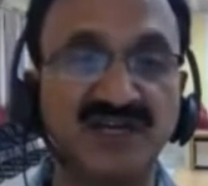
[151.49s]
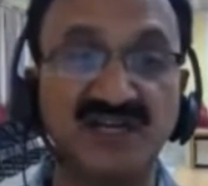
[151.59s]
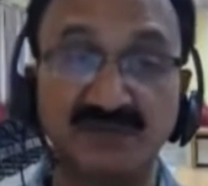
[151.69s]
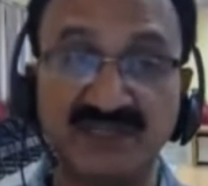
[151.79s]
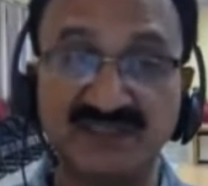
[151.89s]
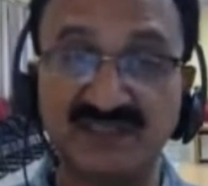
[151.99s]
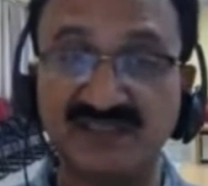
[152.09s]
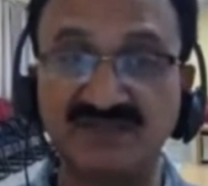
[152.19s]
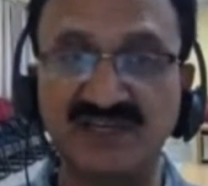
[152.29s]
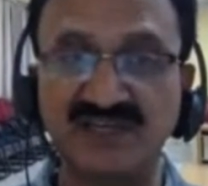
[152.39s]
TB disease
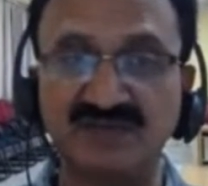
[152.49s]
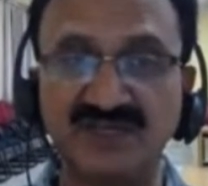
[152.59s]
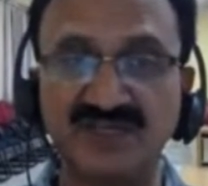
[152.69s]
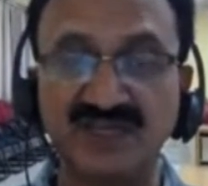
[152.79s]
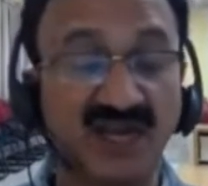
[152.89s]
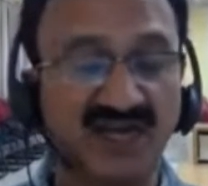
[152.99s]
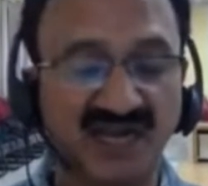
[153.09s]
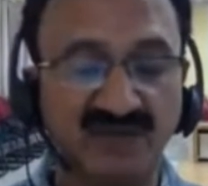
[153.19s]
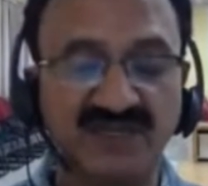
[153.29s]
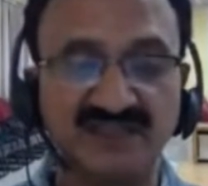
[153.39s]
if the TB
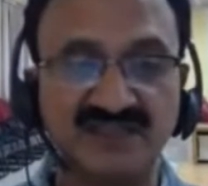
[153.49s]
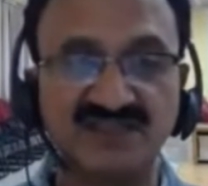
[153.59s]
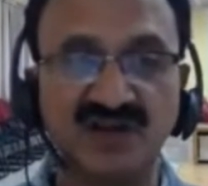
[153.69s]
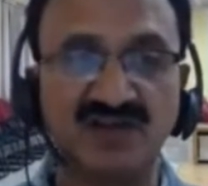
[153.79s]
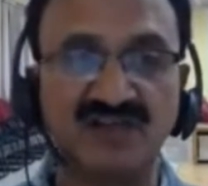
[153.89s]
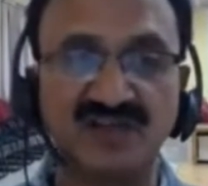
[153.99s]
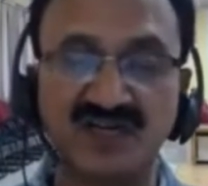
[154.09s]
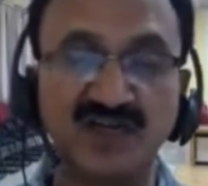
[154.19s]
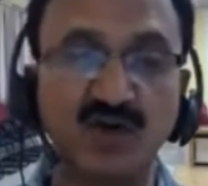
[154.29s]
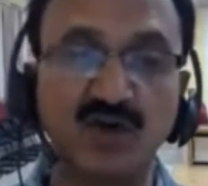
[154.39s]
diabetes is not
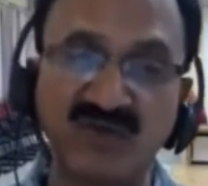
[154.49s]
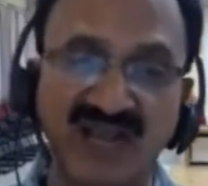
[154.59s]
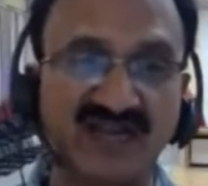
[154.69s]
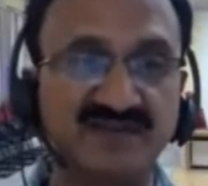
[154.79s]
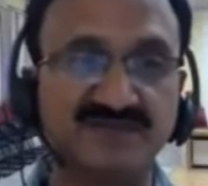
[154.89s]
controlled well.